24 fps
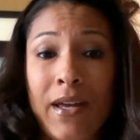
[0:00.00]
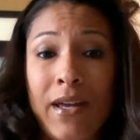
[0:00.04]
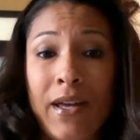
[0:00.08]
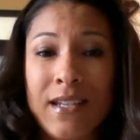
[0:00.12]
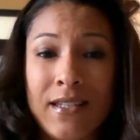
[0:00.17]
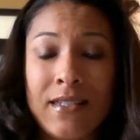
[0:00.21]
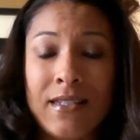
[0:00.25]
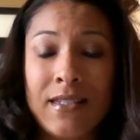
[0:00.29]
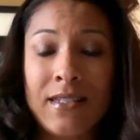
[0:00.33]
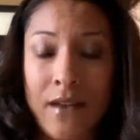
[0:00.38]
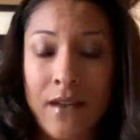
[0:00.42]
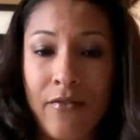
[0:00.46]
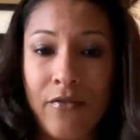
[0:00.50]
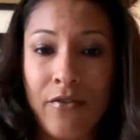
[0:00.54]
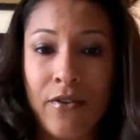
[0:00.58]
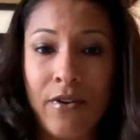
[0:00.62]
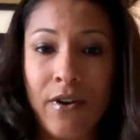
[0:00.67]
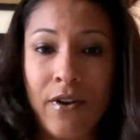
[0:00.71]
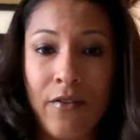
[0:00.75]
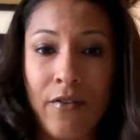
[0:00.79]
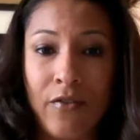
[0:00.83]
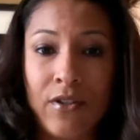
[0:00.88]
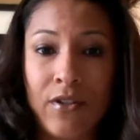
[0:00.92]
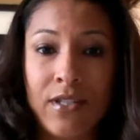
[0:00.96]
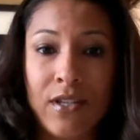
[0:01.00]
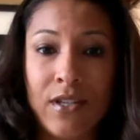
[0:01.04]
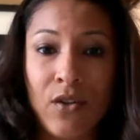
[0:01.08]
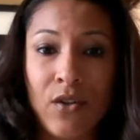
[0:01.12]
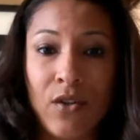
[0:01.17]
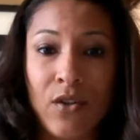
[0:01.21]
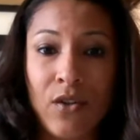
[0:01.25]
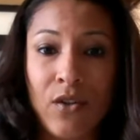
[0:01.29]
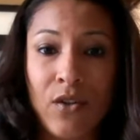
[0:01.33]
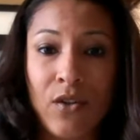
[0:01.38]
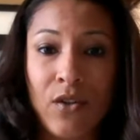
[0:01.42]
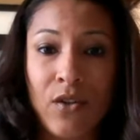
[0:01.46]
it does take effort
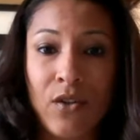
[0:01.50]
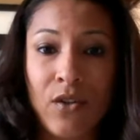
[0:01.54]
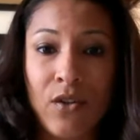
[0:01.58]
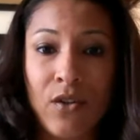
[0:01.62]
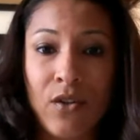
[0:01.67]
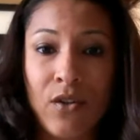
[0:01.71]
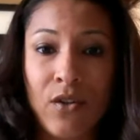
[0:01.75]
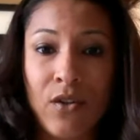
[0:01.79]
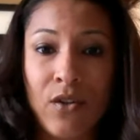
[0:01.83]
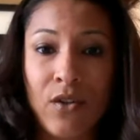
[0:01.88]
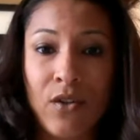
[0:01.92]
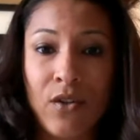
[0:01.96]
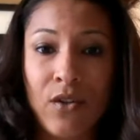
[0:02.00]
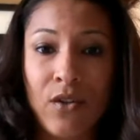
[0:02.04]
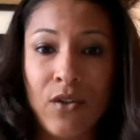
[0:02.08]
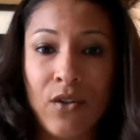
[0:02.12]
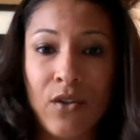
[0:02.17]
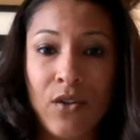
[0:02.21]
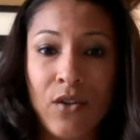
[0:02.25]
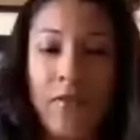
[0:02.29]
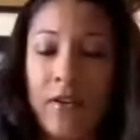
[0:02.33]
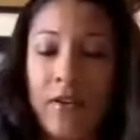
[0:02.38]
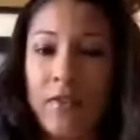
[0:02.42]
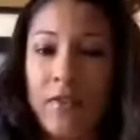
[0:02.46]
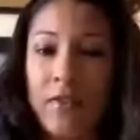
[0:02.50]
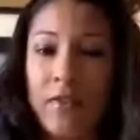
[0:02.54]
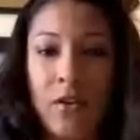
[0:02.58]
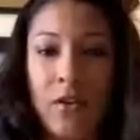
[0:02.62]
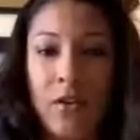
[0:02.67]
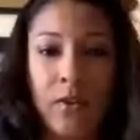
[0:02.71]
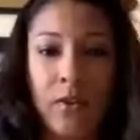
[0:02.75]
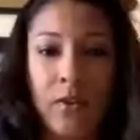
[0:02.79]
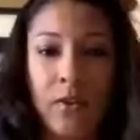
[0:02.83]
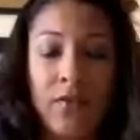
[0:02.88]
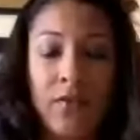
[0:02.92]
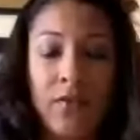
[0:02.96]
every single day, even if
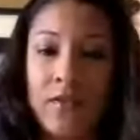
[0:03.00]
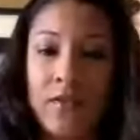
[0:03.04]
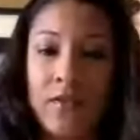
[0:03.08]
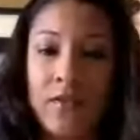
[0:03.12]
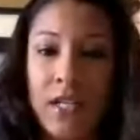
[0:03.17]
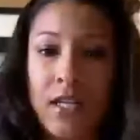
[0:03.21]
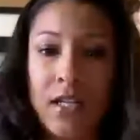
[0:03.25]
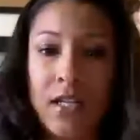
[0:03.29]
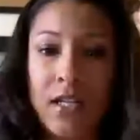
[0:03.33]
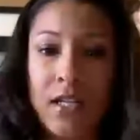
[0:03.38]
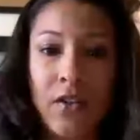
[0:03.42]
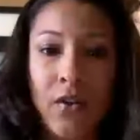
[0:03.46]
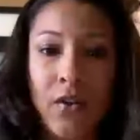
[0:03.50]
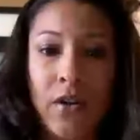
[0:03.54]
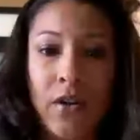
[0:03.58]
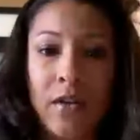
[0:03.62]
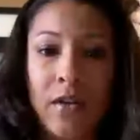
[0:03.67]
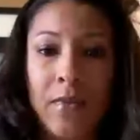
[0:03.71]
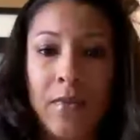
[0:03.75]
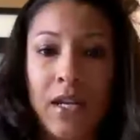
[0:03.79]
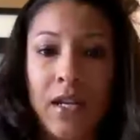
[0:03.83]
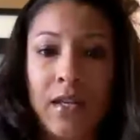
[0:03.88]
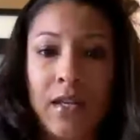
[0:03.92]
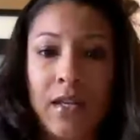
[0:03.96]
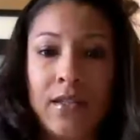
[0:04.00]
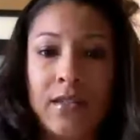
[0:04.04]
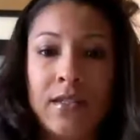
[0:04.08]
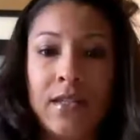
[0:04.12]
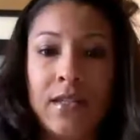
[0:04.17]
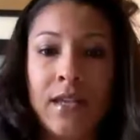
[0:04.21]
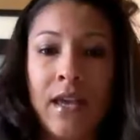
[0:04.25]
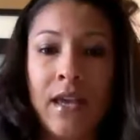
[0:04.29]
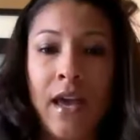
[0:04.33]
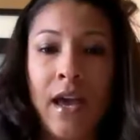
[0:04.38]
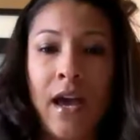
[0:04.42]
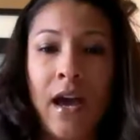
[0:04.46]
it's only 15 to 30
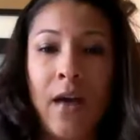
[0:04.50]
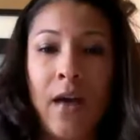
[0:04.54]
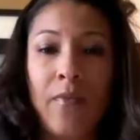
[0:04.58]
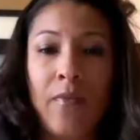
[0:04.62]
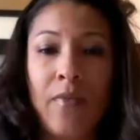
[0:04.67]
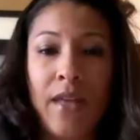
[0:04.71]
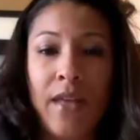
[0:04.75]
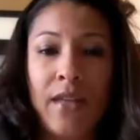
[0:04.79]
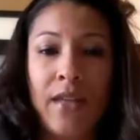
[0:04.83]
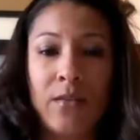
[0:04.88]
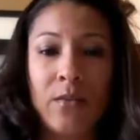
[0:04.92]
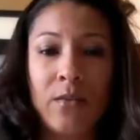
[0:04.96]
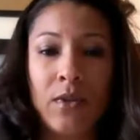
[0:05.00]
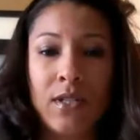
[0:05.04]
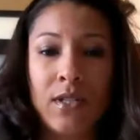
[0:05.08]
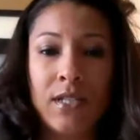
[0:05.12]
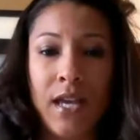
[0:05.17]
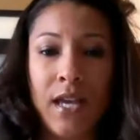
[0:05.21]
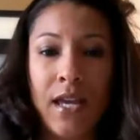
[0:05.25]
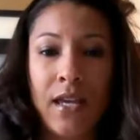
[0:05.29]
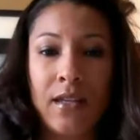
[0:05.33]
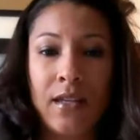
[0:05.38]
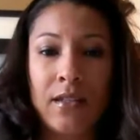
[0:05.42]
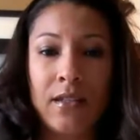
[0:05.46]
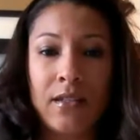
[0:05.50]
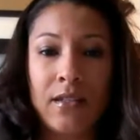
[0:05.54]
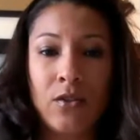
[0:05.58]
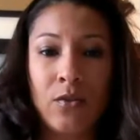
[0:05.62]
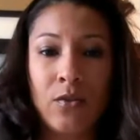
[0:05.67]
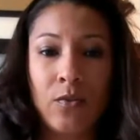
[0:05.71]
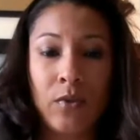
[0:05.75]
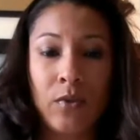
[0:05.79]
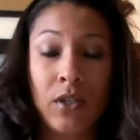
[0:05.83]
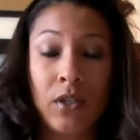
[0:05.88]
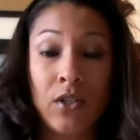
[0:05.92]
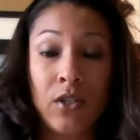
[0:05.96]
minutes. That's what it takes to
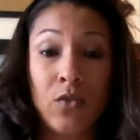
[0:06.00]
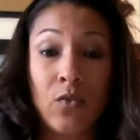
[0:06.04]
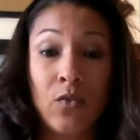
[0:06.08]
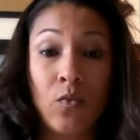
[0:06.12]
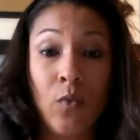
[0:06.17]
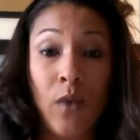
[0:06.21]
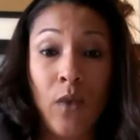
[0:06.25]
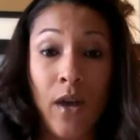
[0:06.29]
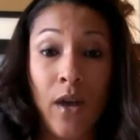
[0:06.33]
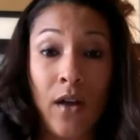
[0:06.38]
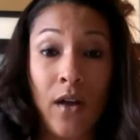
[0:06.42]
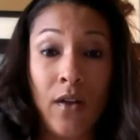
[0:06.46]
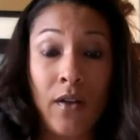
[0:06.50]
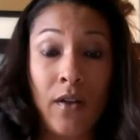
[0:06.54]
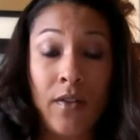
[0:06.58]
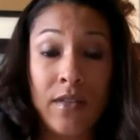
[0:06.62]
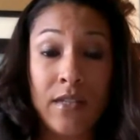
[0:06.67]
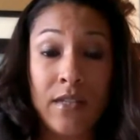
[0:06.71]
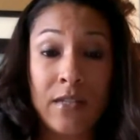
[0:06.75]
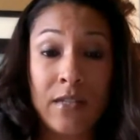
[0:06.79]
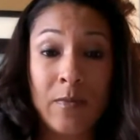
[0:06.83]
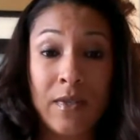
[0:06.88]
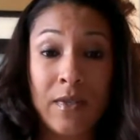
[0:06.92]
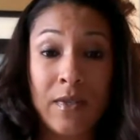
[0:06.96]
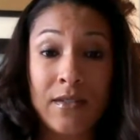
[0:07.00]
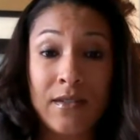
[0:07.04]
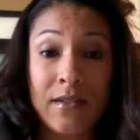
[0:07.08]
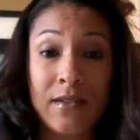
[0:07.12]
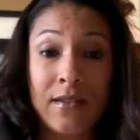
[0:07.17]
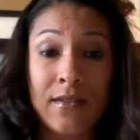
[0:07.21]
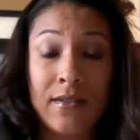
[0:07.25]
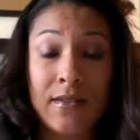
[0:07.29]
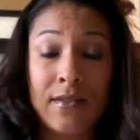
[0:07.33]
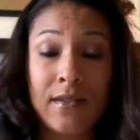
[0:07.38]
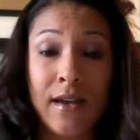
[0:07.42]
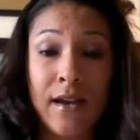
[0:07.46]
really do well in this
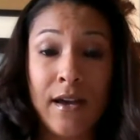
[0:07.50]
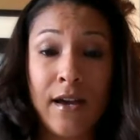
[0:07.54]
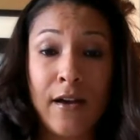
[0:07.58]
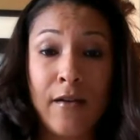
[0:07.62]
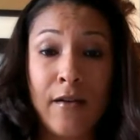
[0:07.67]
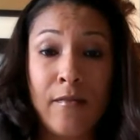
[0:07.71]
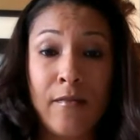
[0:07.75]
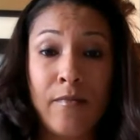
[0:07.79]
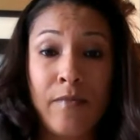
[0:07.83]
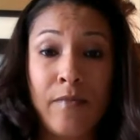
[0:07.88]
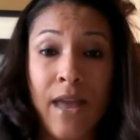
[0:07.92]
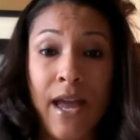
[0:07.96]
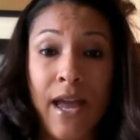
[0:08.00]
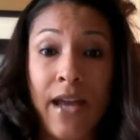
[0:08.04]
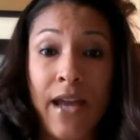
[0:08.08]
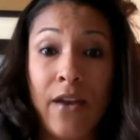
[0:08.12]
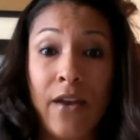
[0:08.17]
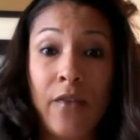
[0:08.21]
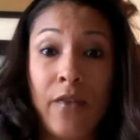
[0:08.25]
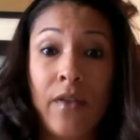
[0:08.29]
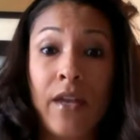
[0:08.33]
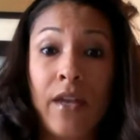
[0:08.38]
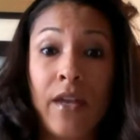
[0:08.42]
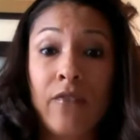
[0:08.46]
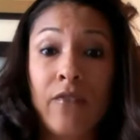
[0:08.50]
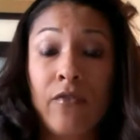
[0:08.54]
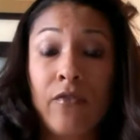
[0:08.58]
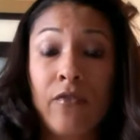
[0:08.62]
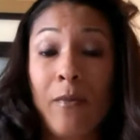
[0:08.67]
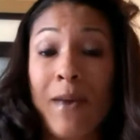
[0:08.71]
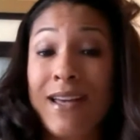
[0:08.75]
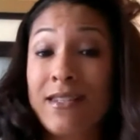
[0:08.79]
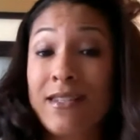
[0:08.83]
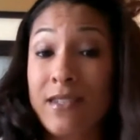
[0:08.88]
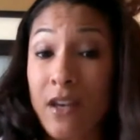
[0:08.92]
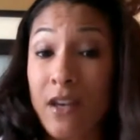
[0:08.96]
business. I know that for
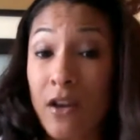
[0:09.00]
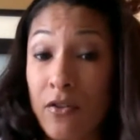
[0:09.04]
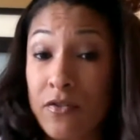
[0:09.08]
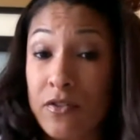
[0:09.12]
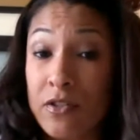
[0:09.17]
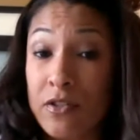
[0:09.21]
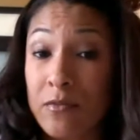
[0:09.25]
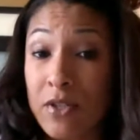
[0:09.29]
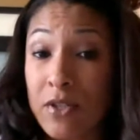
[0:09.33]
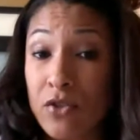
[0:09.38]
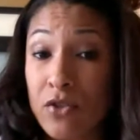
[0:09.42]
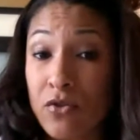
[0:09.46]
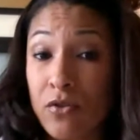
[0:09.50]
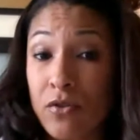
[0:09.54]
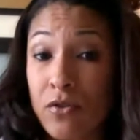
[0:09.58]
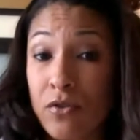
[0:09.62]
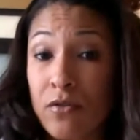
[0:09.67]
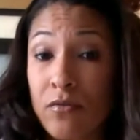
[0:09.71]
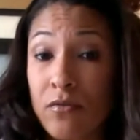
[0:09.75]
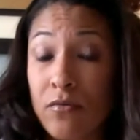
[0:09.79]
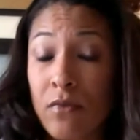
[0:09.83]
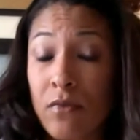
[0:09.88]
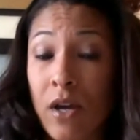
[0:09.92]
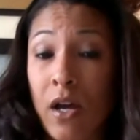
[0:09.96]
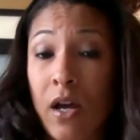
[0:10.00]
myself to be true,